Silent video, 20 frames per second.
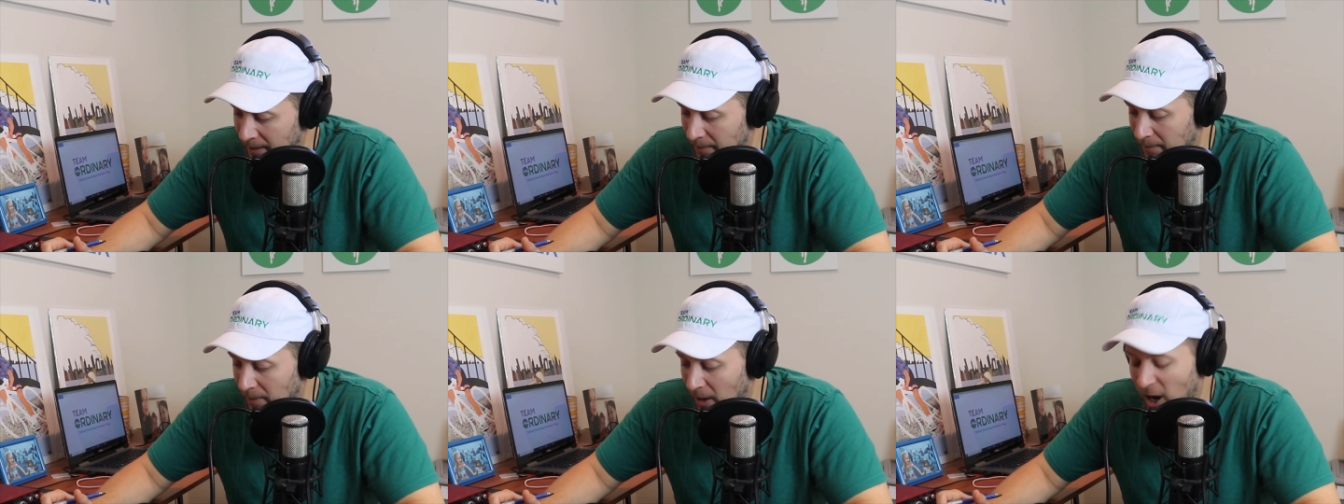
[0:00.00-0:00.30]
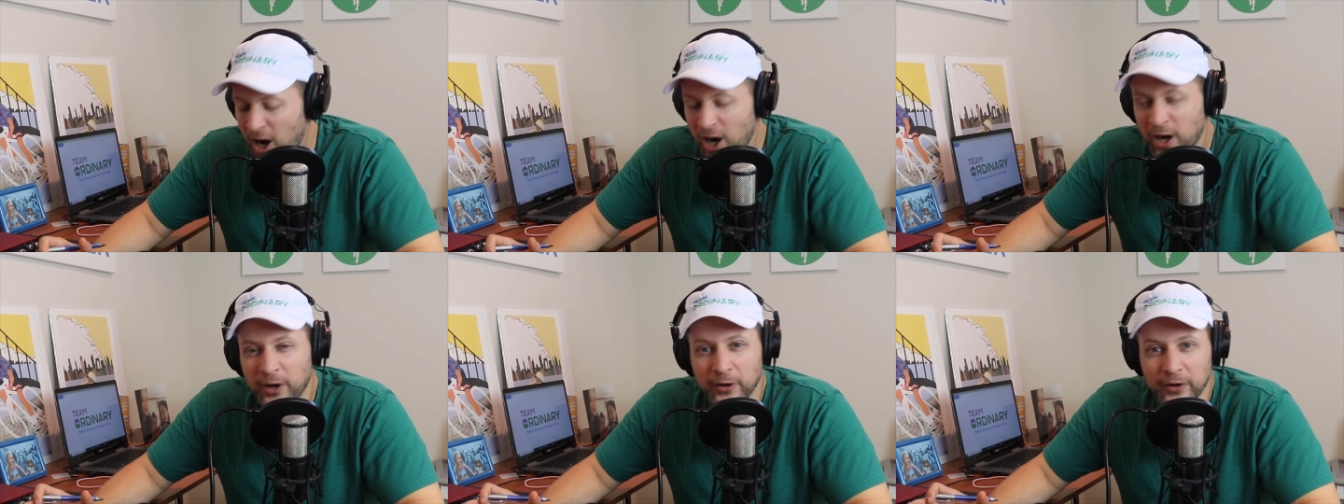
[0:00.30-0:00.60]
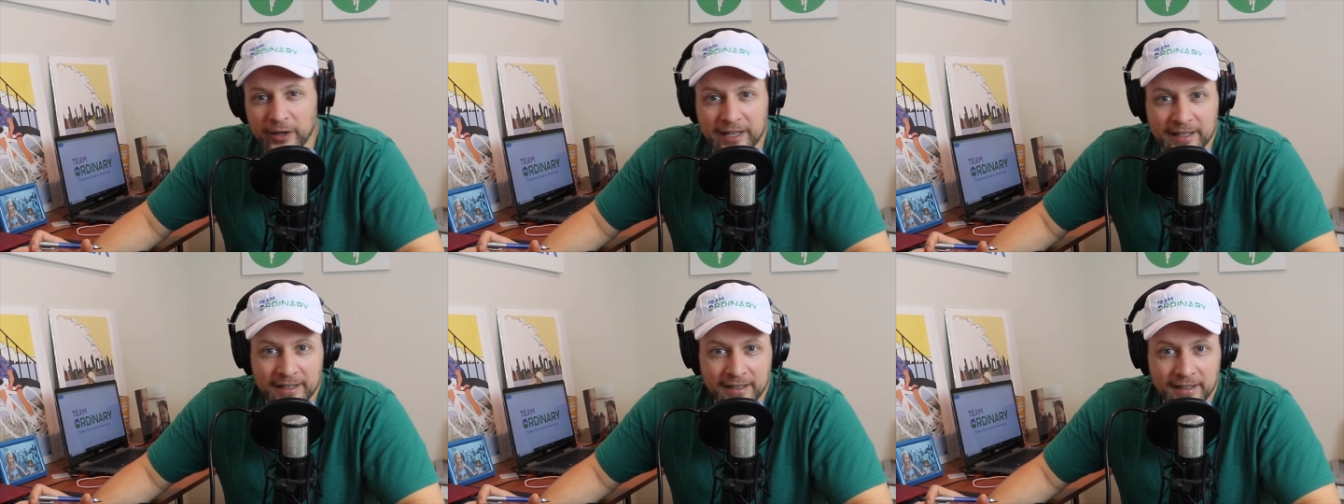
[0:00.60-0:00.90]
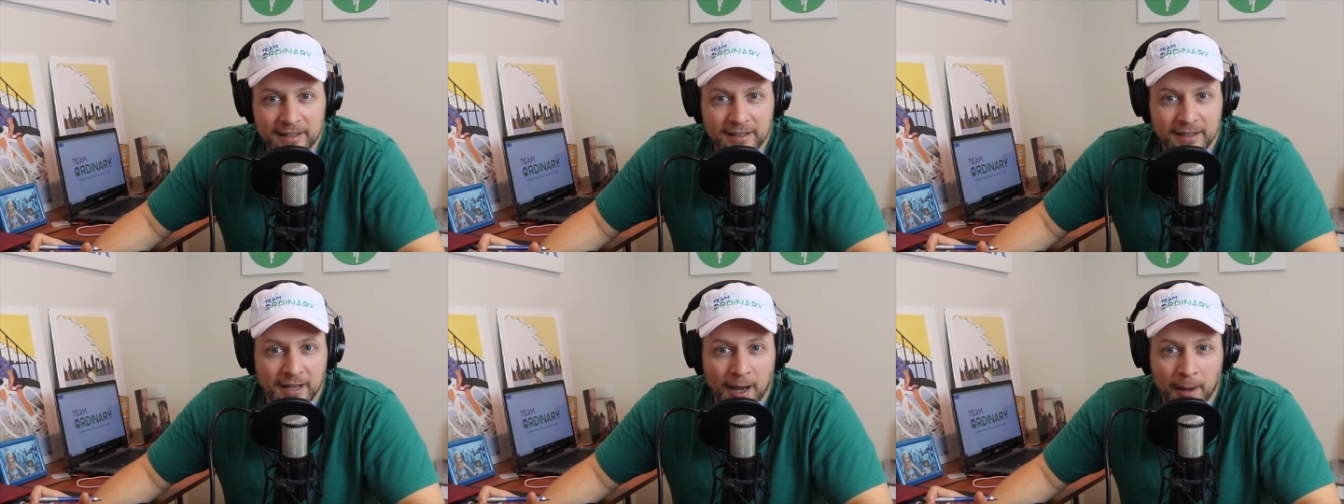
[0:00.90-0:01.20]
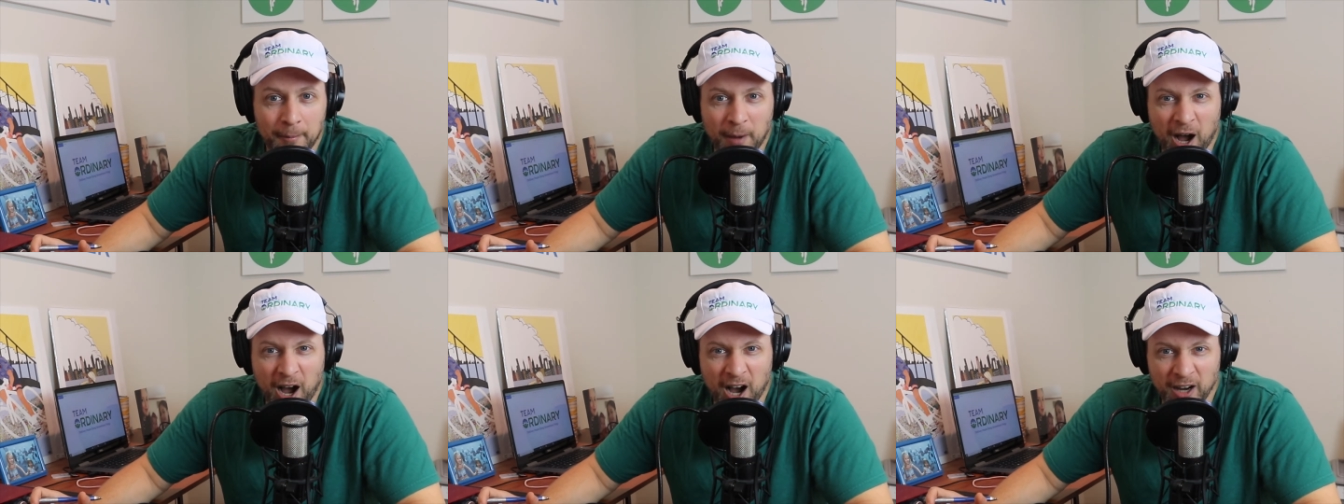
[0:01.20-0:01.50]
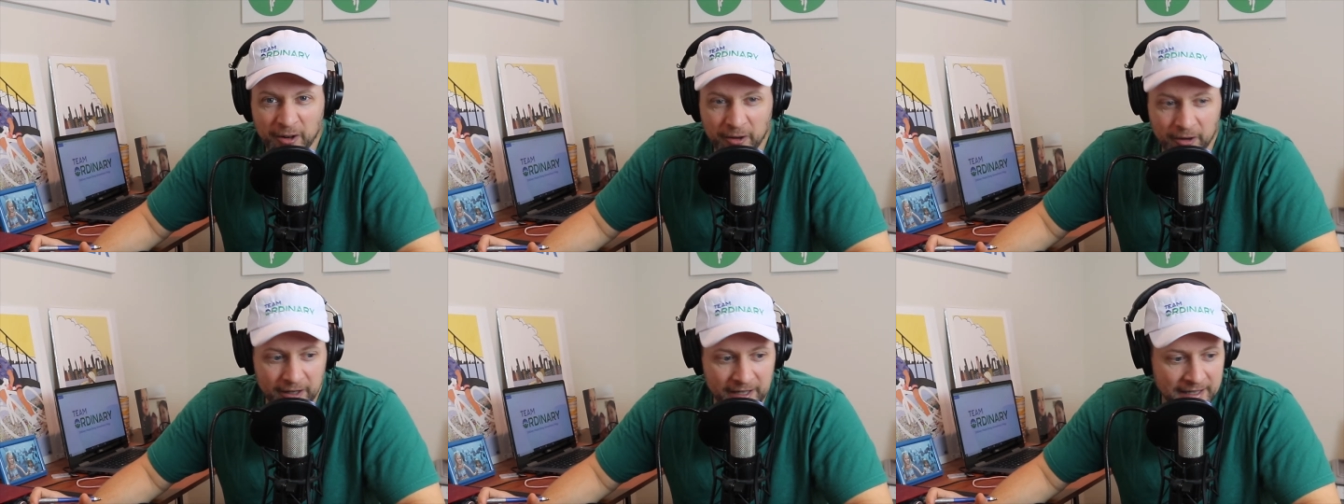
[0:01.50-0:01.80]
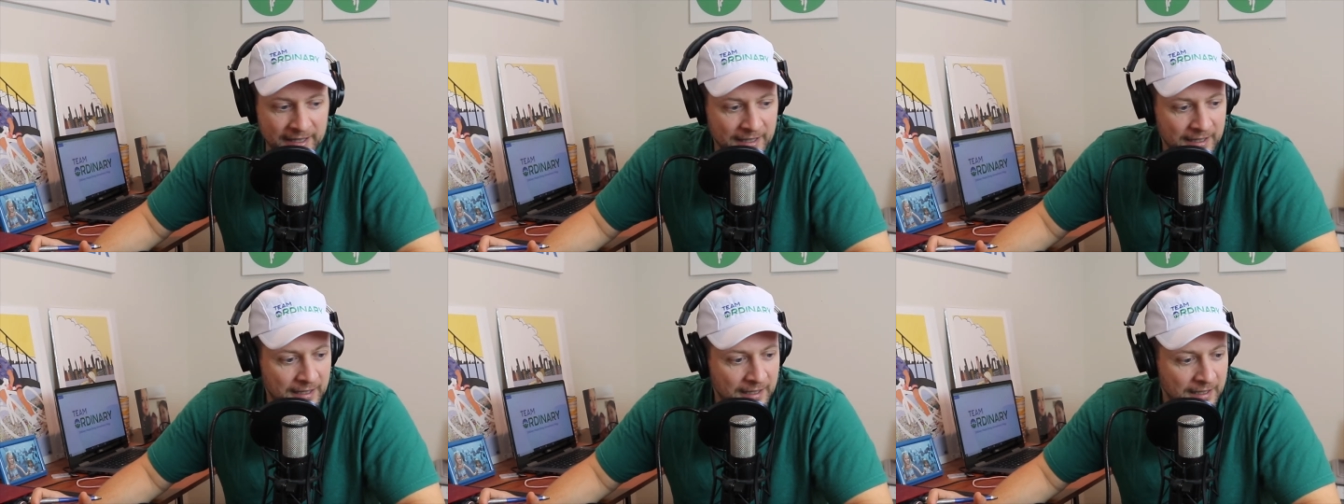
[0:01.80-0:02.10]
hungry. I'm
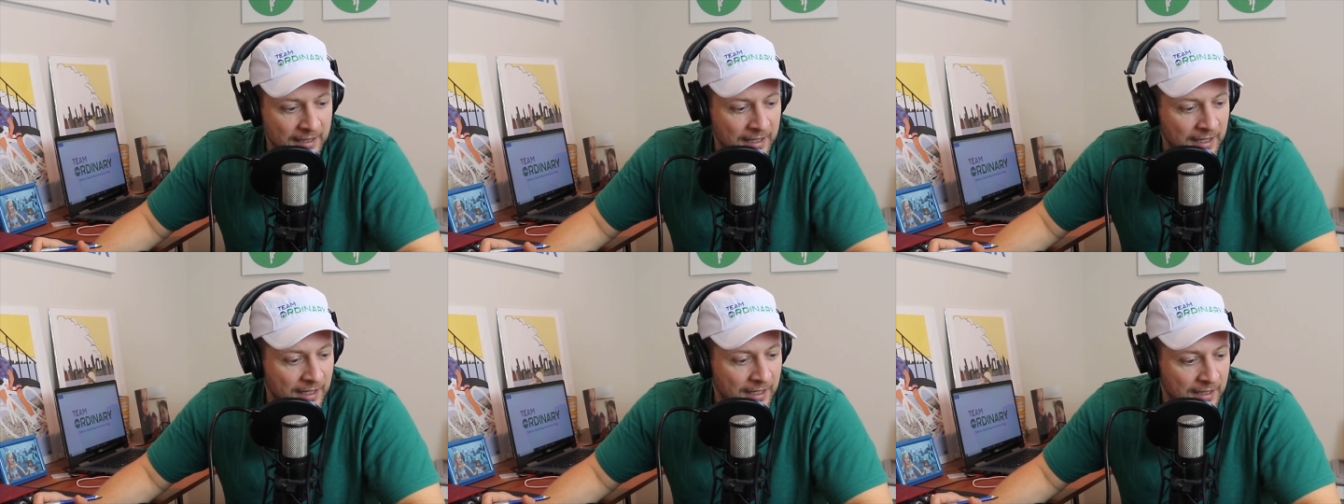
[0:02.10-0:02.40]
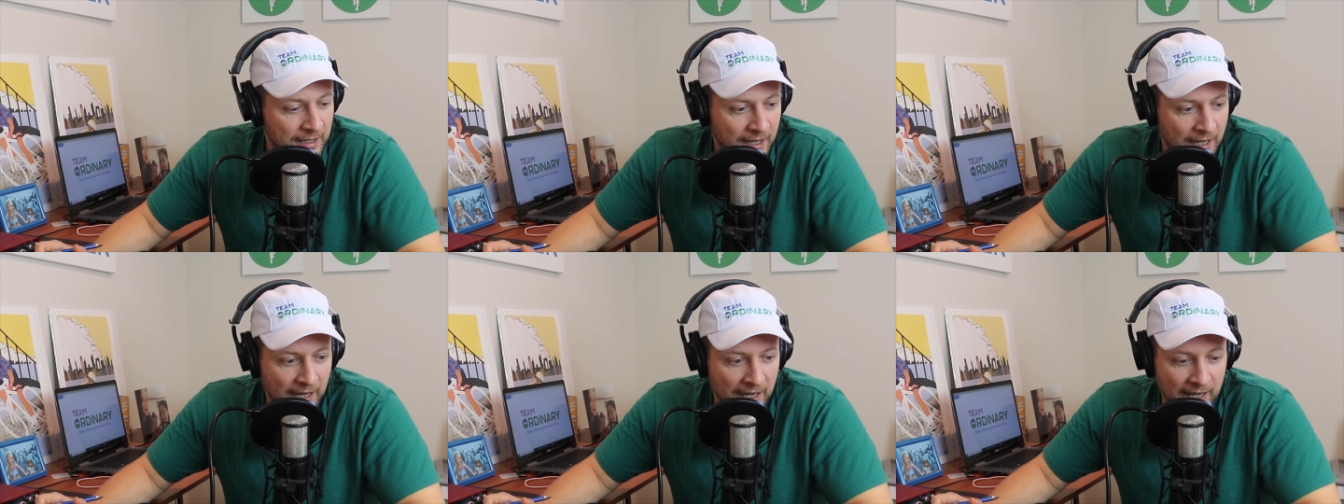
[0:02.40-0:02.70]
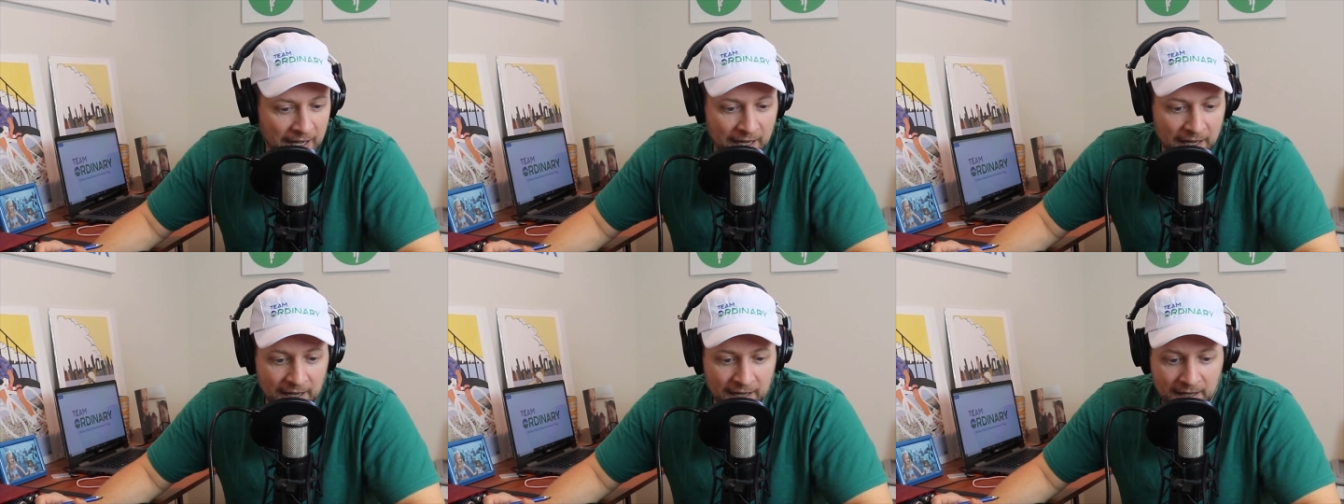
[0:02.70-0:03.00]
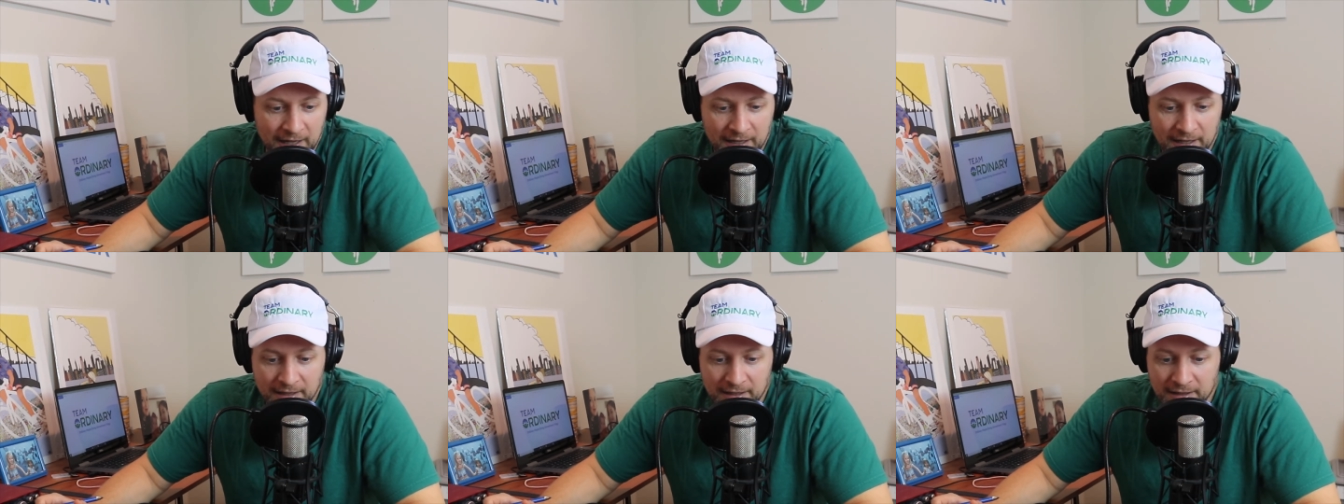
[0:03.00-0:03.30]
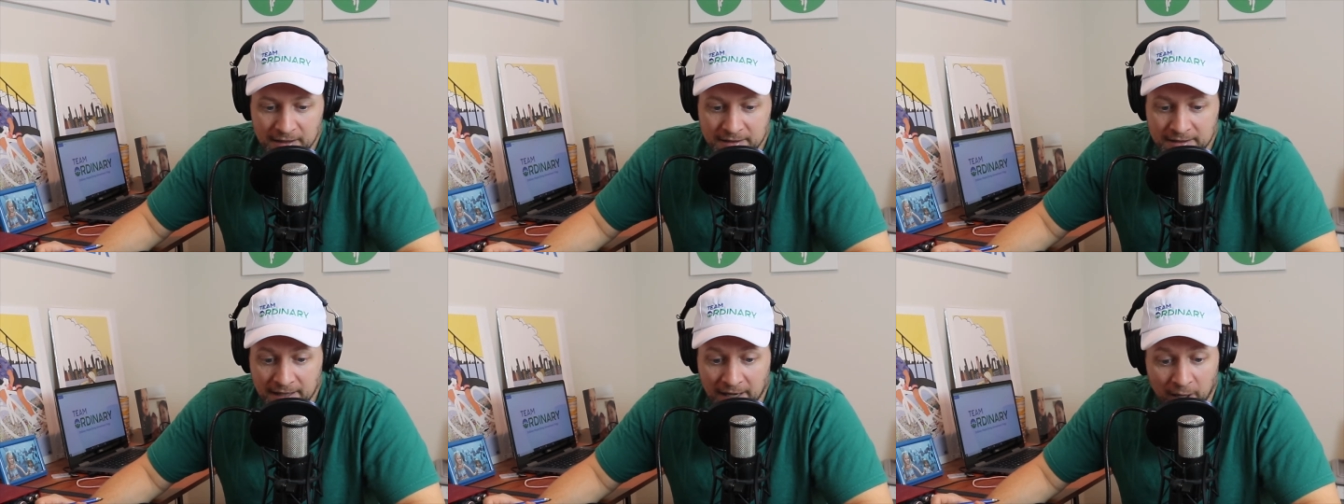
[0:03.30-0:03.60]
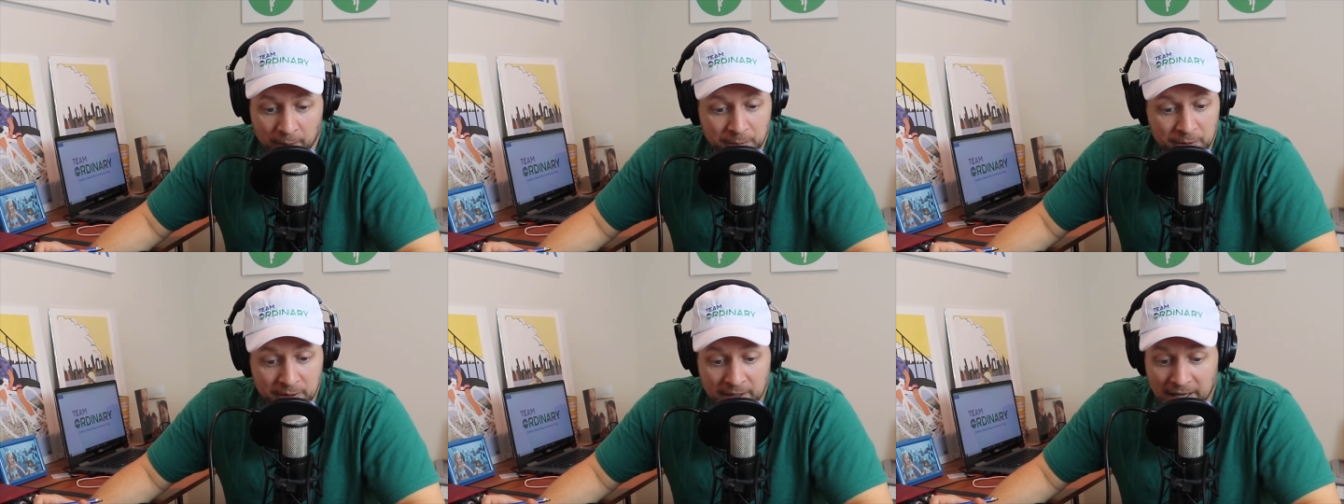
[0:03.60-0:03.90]
hungry to help you